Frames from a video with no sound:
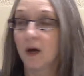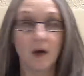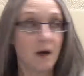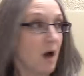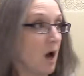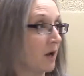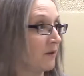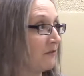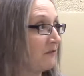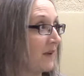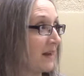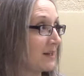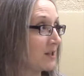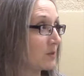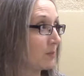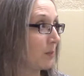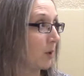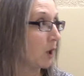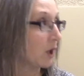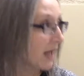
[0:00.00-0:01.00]
on
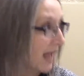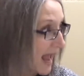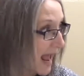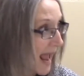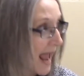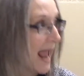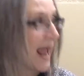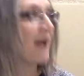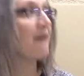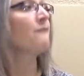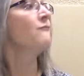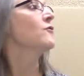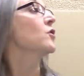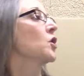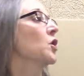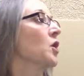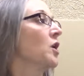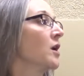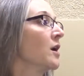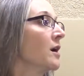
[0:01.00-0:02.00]
Facebook,
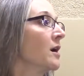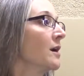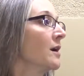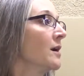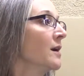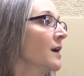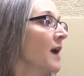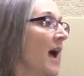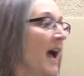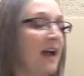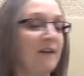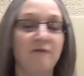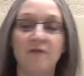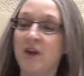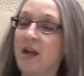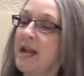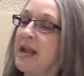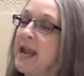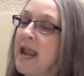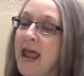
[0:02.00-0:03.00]
ever. I've
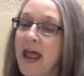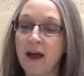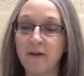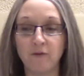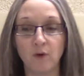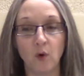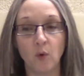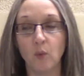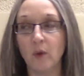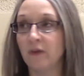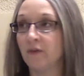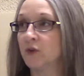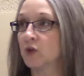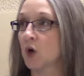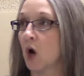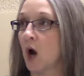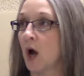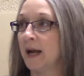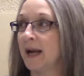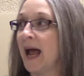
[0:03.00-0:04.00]
never
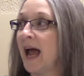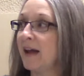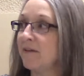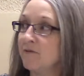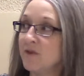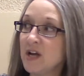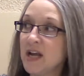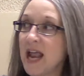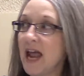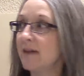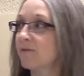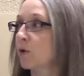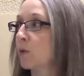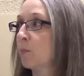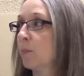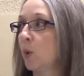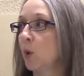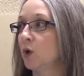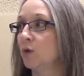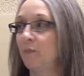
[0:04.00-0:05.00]
withdrawn. I've never
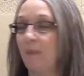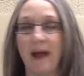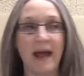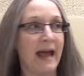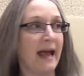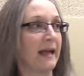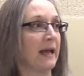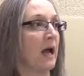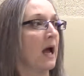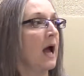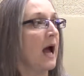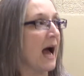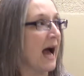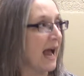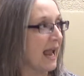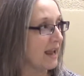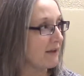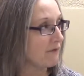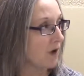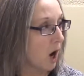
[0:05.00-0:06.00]
pulled back.
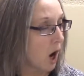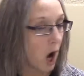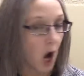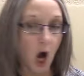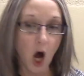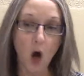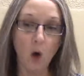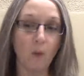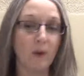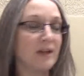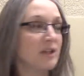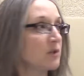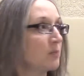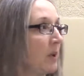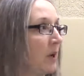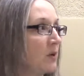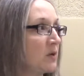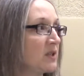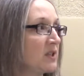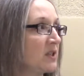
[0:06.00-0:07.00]
I have always
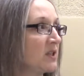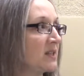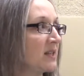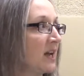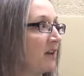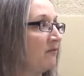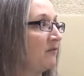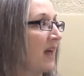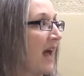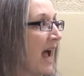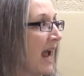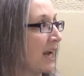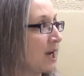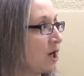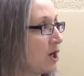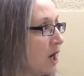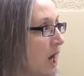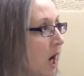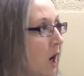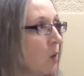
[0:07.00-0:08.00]
posted stuff that I
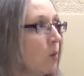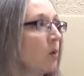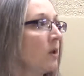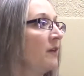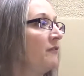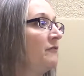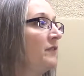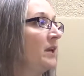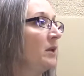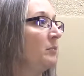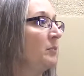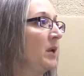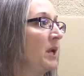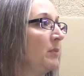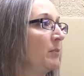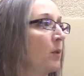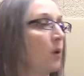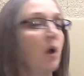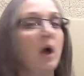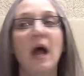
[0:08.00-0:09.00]
know will offend
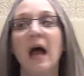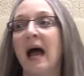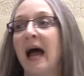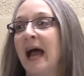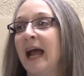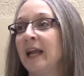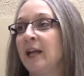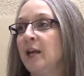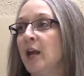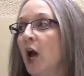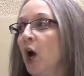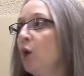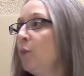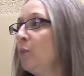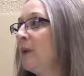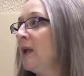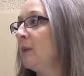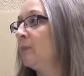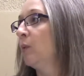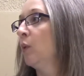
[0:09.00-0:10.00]
people. I know
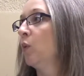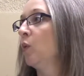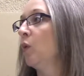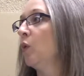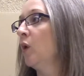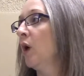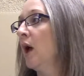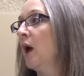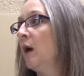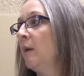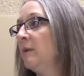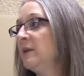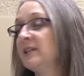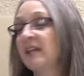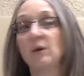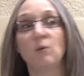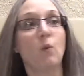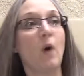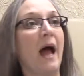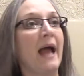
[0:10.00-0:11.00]
people will say,
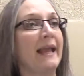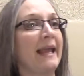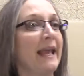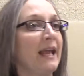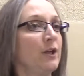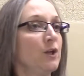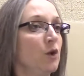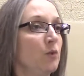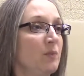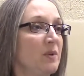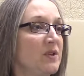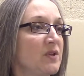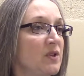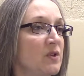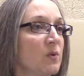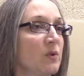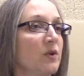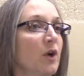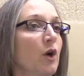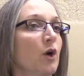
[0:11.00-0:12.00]
well, I can't do business
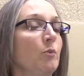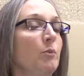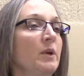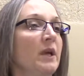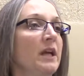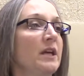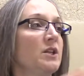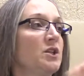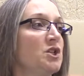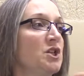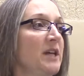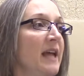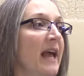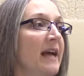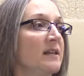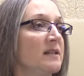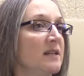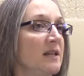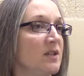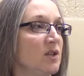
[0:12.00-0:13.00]
with her because she
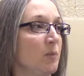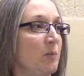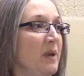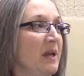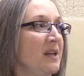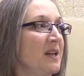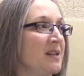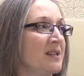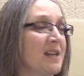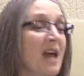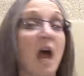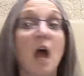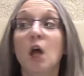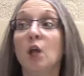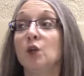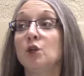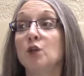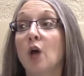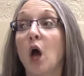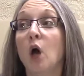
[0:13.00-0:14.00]
has these opinions.
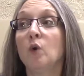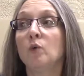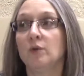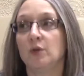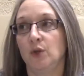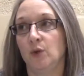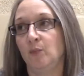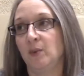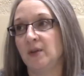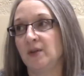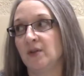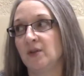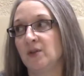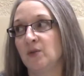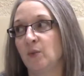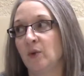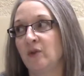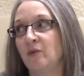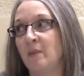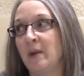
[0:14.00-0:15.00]
Don't do business
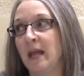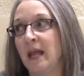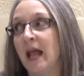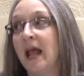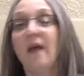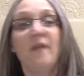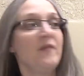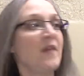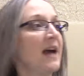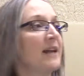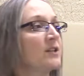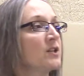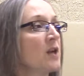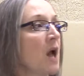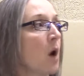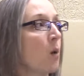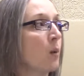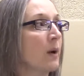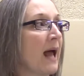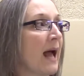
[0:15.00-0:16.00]
with me. That's
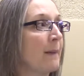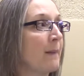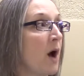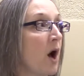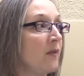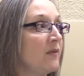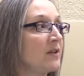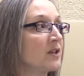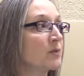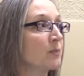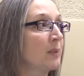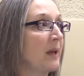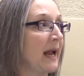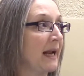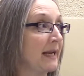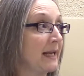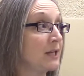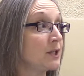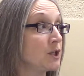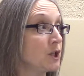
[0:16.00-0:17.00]
not what I'm on this
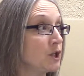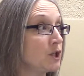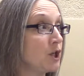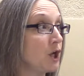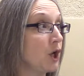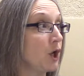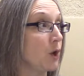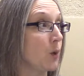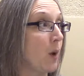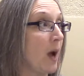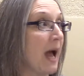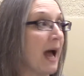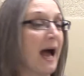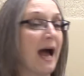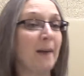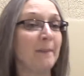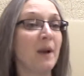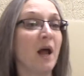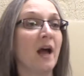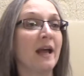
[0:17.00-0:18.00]
planet to do.
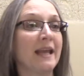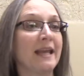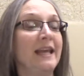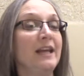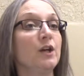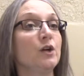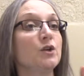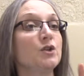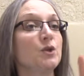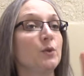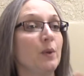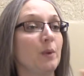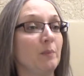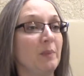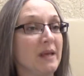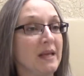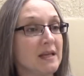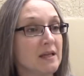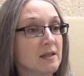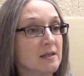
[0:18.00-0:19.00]
I'm not here to
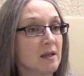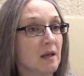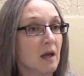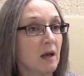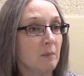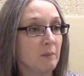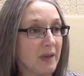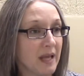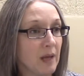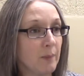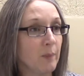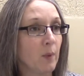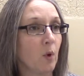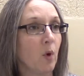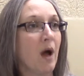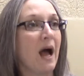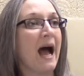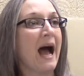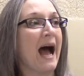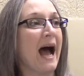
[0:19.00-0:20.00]
appease
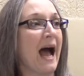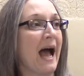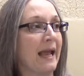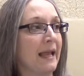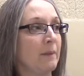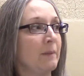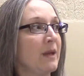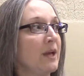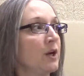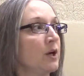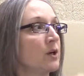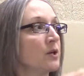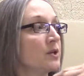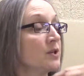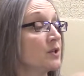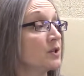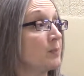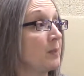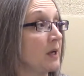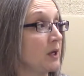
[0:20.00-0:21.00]
people. I am here to
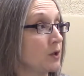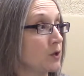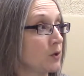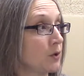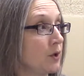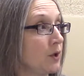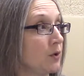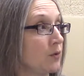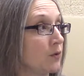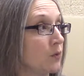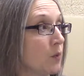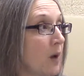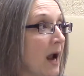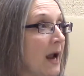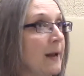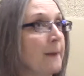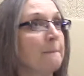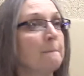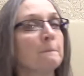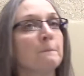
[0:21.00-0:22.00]
speak truth,
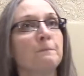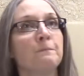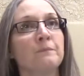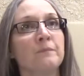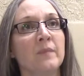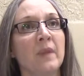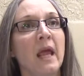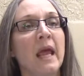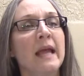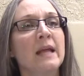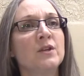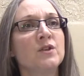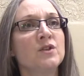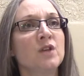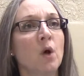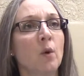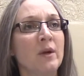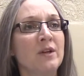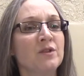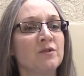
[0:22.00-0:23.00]
right? And
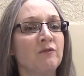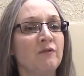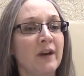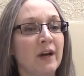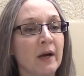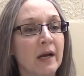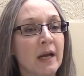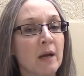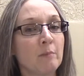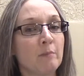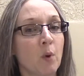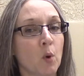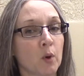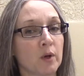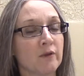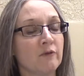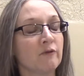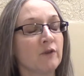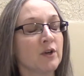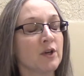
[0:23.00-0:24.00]
so it's very
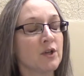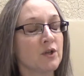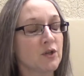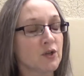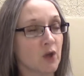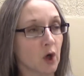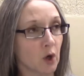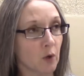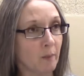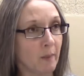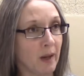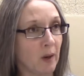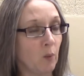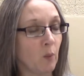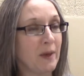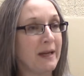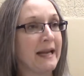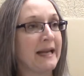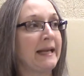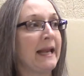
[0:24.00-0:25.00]
important for discernment.
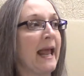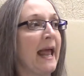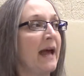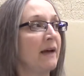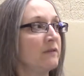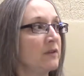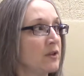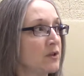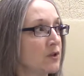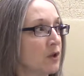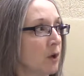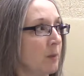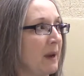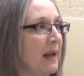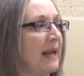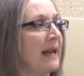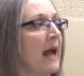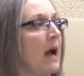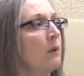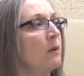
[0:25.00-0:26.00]
We need to have discernment.
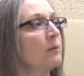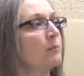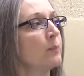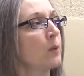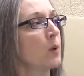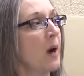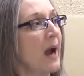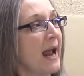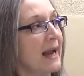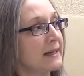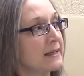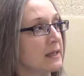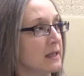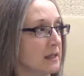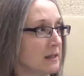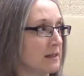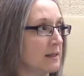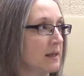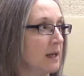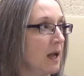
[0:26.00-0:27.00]
And I would
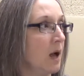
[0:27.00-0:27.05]
practice.